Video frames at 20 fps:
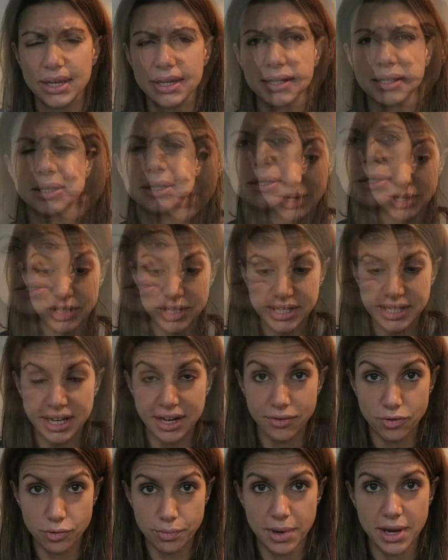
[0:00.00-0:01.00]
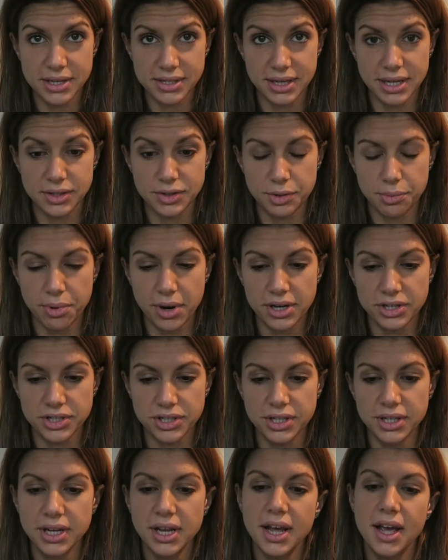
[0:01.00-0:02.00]
Uh, when she said I've got postnatal
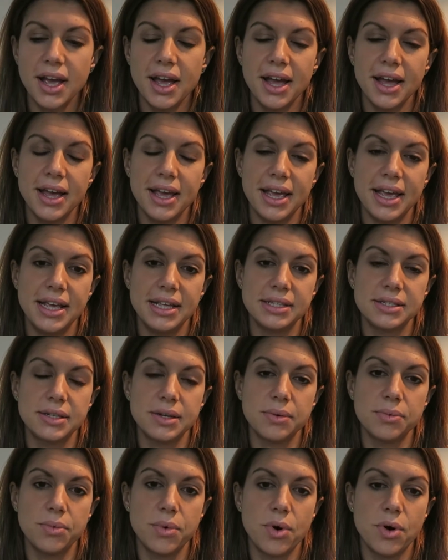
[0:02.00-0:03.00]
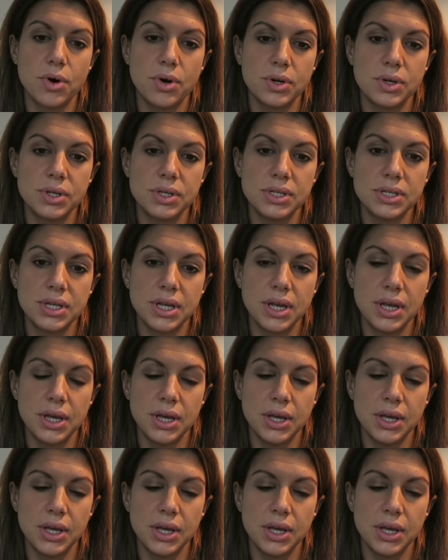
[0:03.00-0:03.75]
depression, it was,